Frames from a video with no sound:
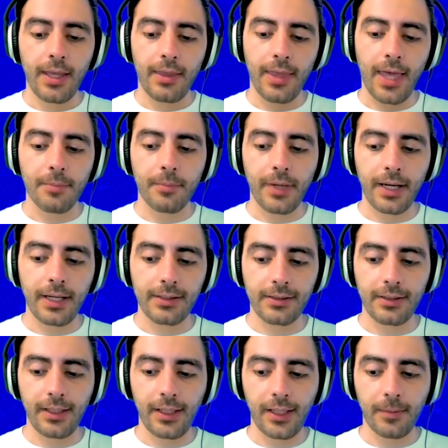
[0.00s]
that might
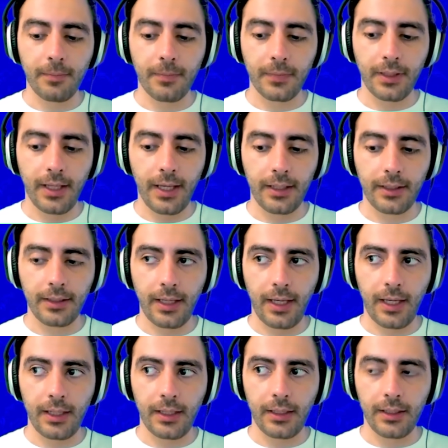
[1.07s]
seem like
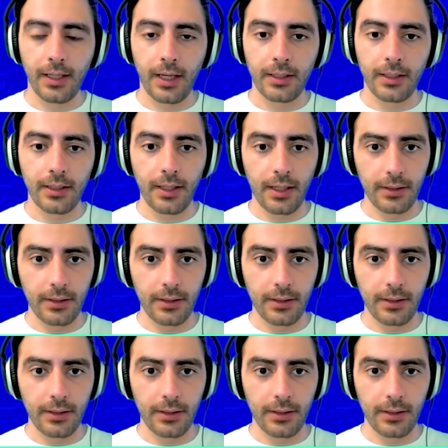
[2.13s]
a, a,